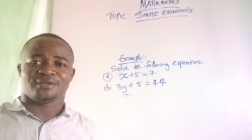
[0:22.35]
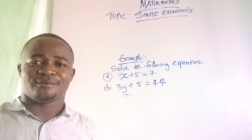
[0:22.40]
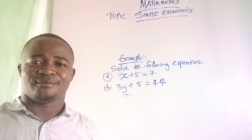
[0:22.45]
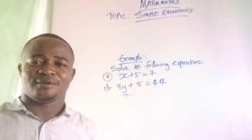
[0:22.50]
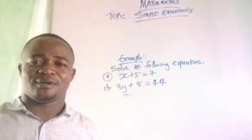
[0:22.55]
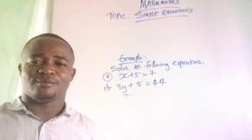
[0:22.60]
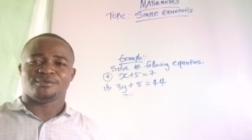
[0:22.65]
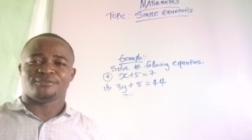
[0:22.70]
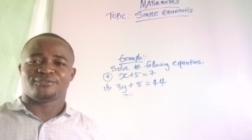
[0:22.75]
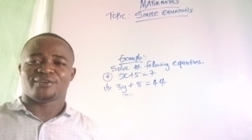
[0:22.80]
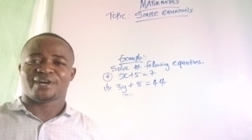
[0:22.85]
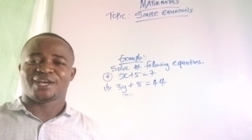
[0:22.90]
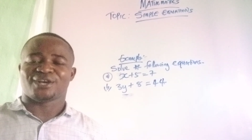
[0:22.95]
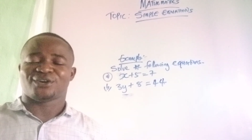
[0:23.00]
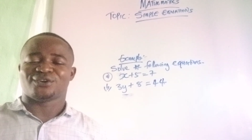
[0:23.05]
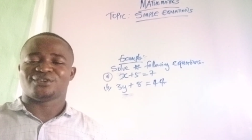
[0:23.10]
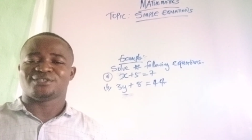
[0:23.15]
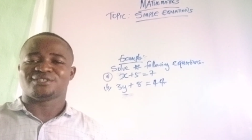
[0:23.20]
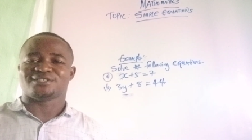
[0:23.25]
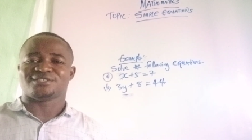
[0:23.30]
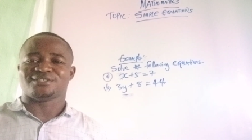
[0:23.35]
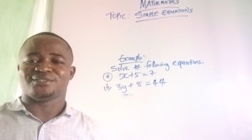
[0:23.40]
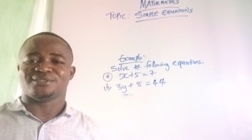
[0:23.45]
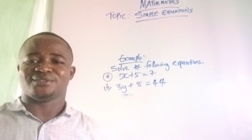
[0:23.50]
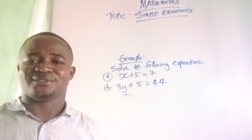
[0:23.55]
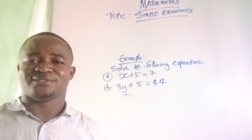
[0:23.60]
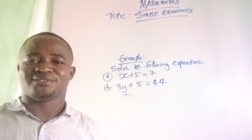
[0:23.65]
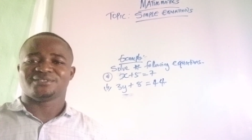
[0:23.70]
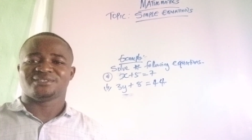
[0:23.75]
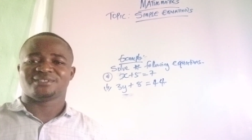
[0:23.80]
But before I
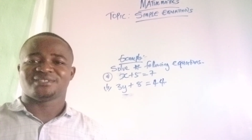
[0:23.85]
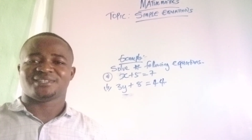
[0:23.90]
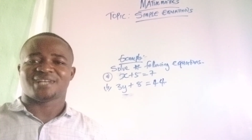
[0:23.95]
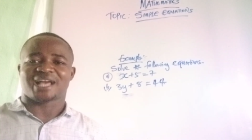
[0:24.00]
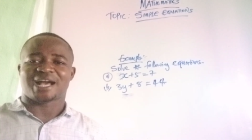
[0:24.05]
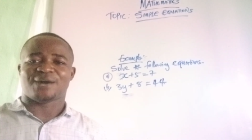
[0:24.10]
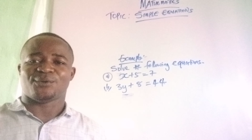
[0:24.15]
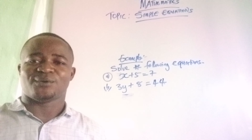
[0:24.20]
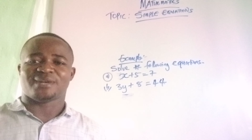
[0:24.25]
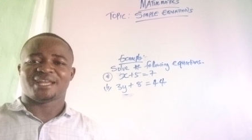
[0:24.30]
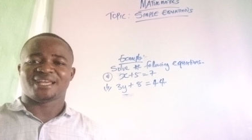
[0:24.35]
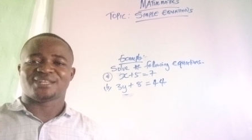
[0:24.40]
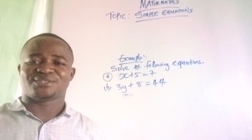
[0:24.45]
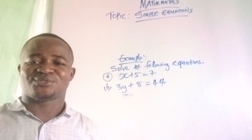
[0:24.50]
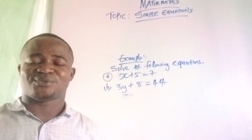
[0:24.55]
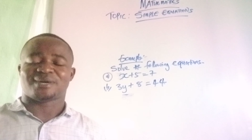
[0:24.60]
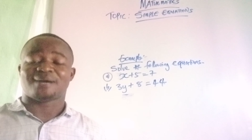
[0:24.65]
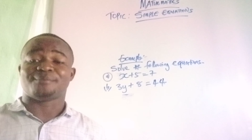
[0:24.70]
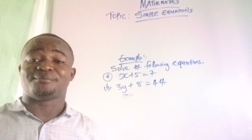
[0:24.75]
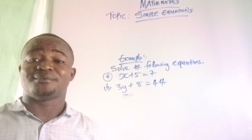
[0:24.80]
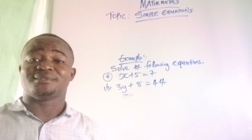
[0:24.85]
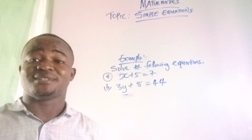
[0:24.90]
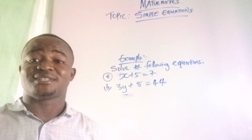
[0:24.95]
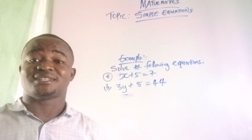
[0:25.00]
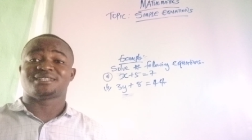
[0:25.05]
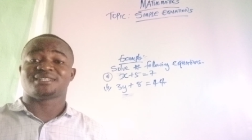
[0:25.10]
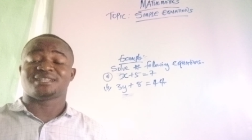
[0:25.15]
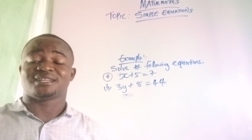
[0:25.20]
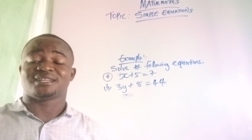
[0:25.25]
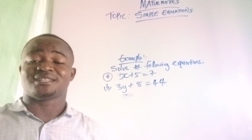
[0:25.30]
continue, I would like to
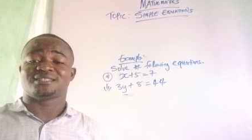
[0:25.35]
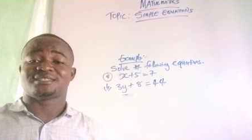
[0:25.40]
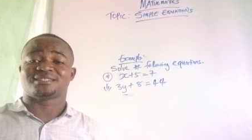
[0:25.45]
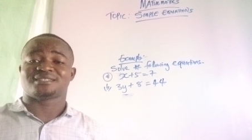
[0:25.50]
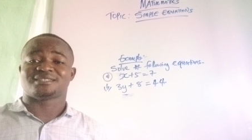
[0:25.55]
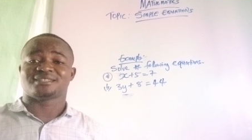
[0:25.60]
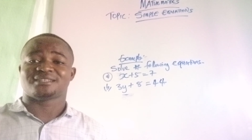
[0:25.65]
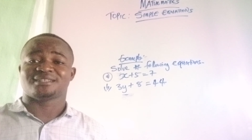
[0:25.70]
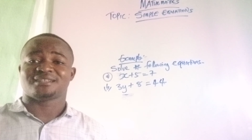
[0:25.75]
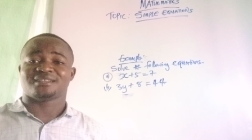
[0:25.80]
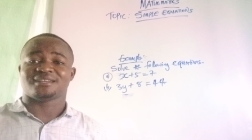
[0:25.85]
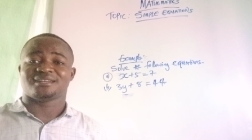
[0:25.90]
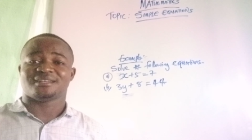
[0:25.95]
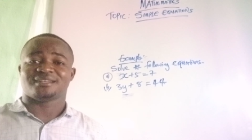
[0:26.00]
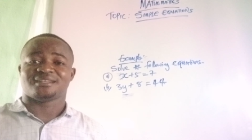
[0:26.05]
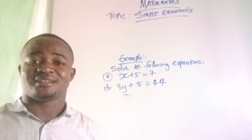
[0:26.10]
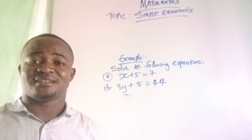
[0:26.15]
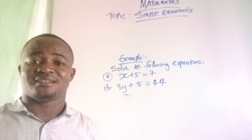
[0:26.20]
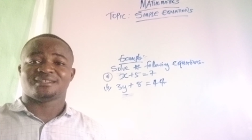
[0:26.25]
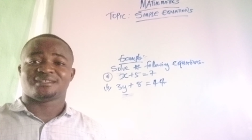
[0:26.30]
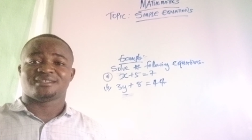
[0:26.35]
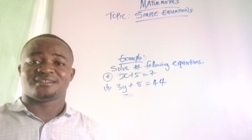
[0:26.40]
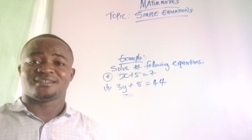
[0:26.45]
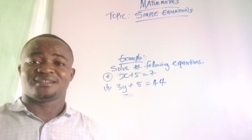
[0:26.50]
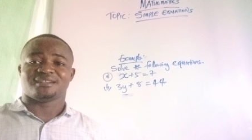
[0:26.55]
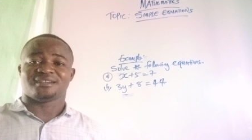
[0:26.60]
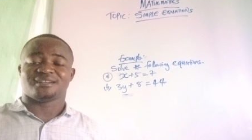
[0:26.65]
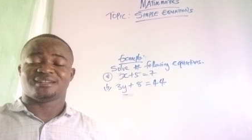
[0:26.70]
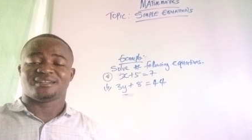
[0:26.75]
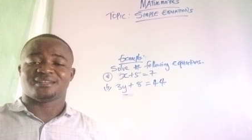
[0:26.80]
appreciate
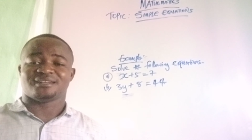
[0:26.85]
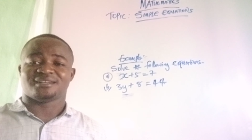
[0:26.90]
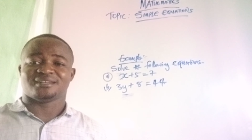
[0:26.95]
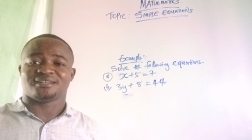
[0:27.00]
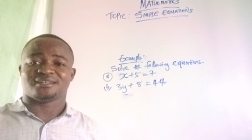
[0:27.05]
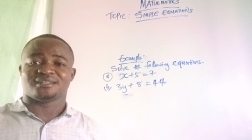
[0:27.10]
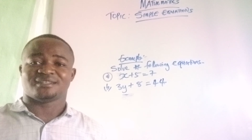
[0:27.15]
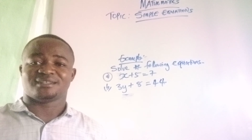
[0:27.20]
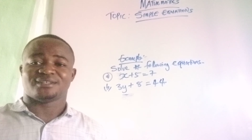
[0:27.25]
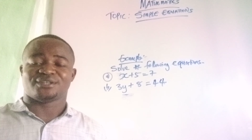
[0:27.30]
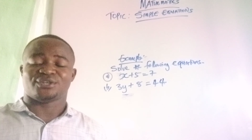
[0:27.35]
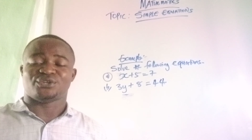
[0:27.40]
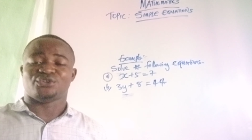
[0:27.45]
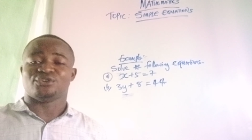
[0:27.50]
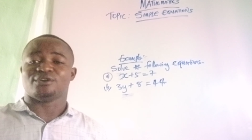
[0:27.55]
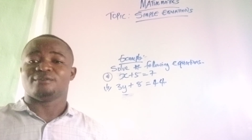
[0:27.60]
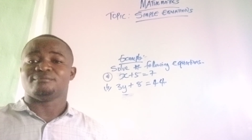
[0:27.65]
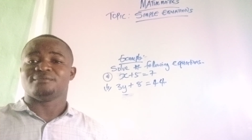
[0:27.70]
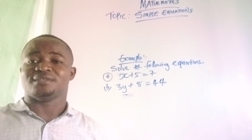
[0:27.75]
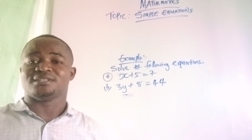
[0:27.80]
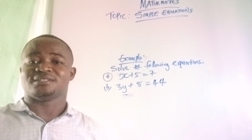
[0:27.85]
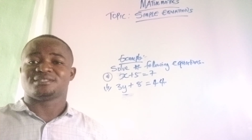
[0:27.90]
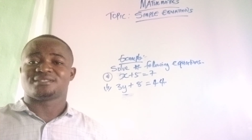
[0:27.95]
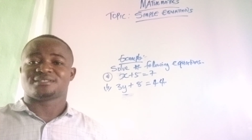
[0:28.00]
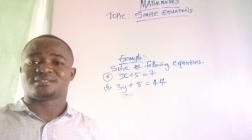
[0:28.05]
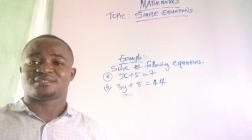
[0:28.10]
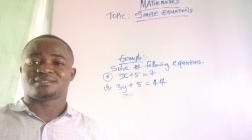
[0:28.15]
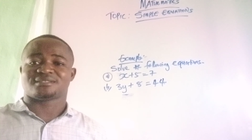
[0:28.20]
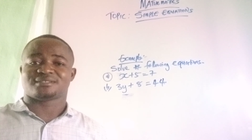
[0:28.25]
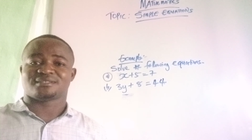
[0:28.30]
uh,
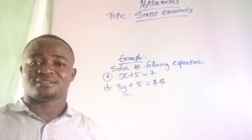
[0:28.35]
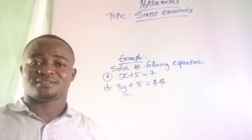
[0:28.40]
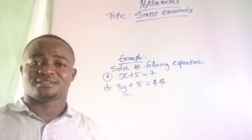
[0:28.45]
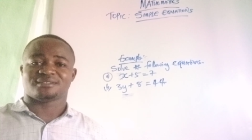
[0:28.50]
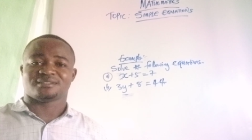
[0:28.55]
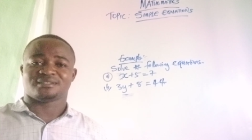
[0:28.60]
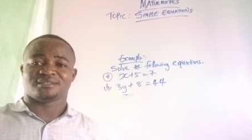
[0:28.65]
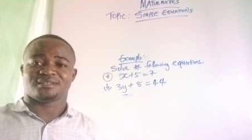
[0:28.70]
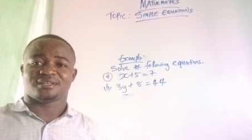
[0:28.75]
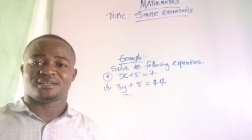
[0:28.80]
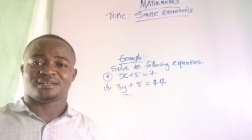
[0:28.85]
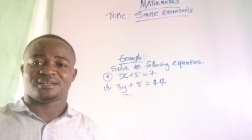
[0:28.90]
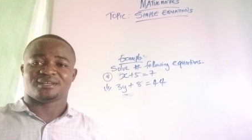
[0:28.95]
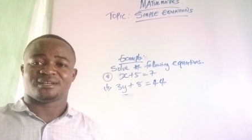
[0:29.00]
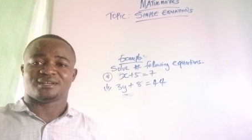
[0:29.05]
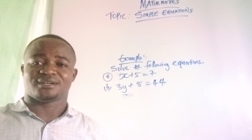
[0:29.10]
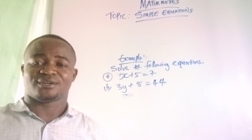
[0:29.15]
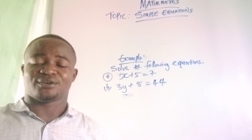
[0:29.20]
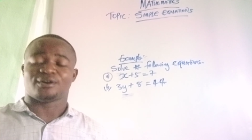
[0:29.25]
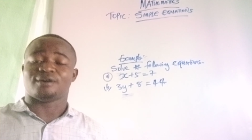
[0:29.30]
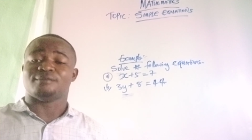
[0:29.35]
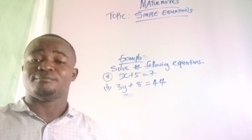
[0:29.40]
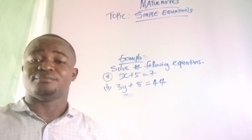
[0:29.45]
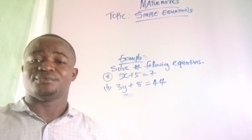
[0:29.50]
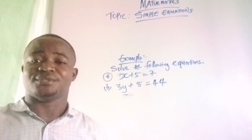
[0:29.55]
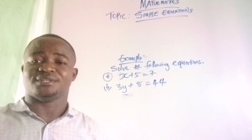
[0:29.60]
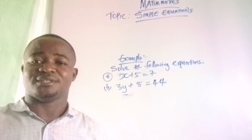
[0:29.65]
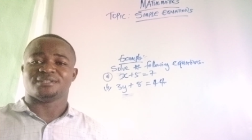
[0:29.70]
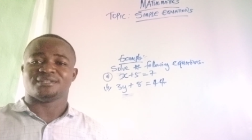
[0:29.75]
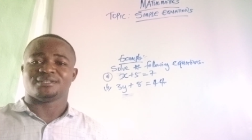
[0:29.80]
Nomis
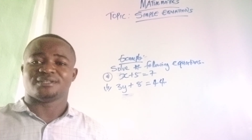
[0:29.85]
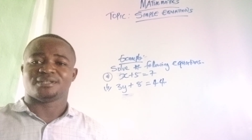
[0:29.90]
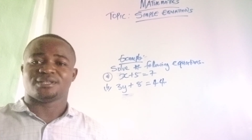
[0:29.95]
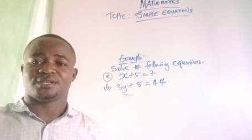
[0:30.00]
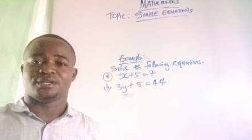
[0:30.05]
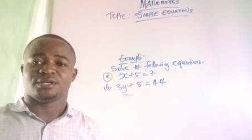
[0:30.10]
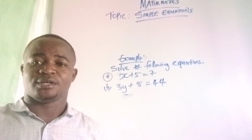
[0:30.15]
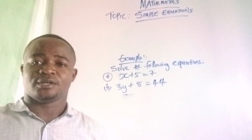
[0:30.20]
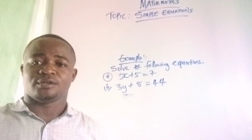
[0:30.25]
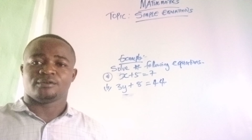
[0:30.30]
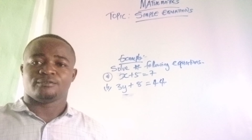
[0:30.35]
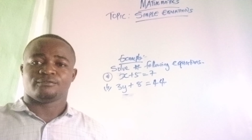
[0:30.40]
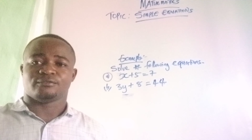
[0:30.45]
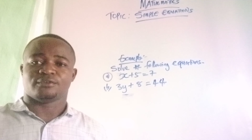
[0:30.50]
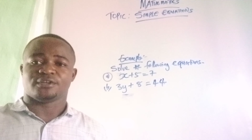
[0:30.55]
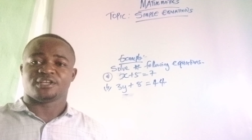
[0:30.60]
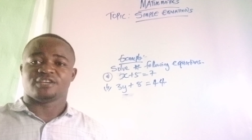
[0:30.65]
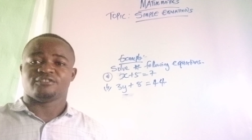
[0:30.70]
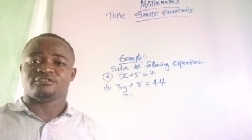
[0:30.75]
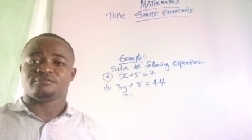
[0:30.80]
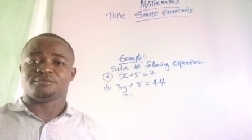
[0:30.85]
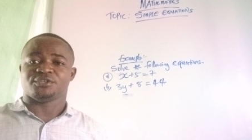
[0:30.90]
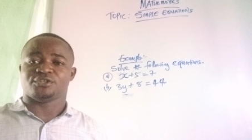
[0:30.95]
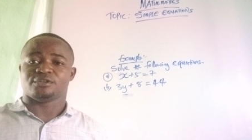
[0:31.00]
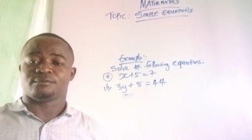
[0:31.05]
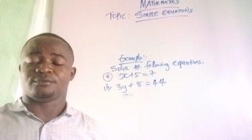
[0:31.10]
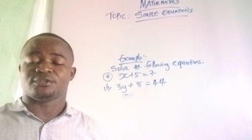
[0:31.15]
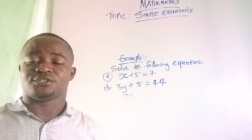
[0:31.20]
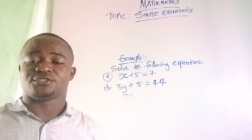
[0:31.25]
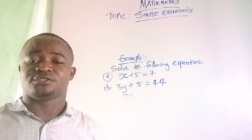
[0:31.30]
company for giving me the
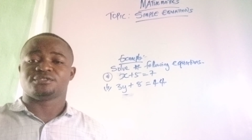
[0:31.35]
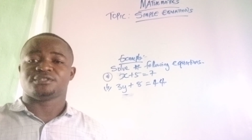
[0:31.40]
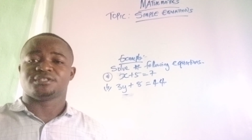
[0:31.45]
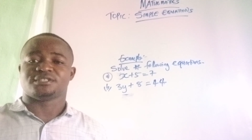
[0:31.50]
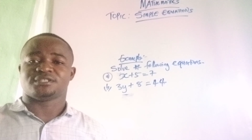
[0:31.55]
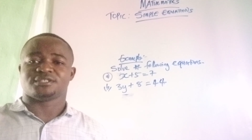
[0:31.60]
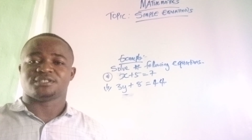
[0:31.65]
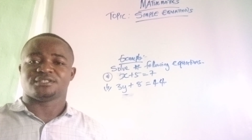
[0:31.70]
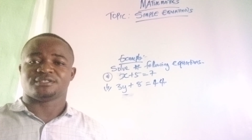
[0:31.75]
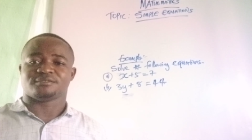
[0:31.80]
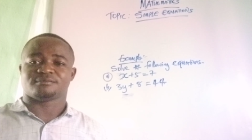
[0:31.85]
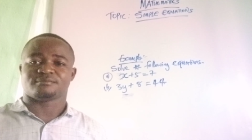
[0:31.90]
opportunity